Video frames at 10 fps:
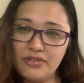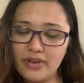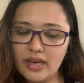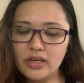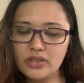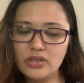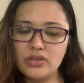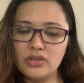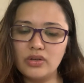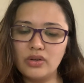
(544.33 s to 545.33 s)

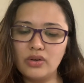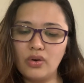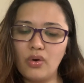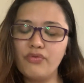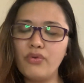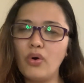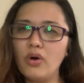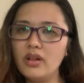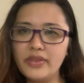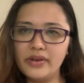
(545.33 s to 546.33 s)
effects of
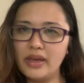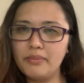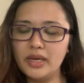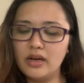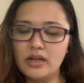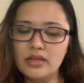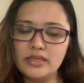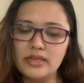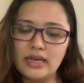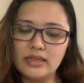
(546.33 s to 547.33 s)
all the
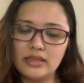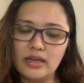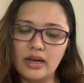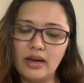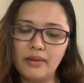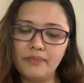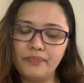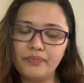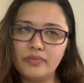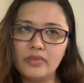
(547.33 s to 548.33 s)
chemicals that
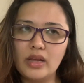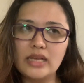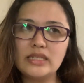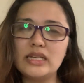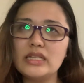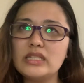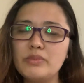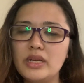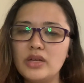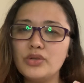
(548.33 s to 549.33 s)
has since
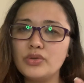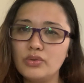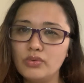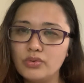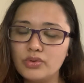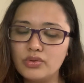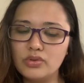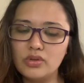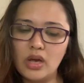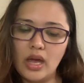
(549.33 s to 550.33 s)
been introduced
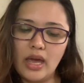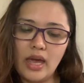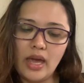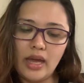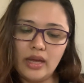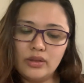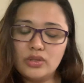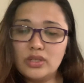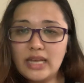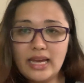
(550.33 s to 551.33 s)
into
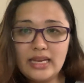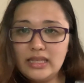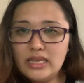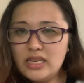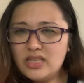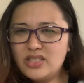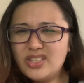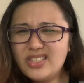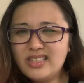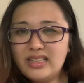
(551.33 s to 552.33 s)
society,
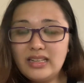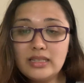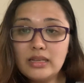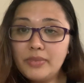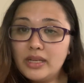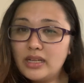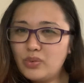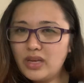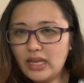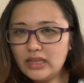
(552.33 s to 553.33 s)
it's something that
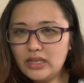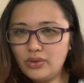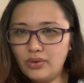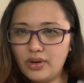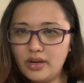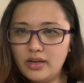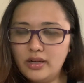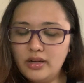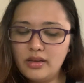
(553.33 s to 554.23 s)
we can't ignore.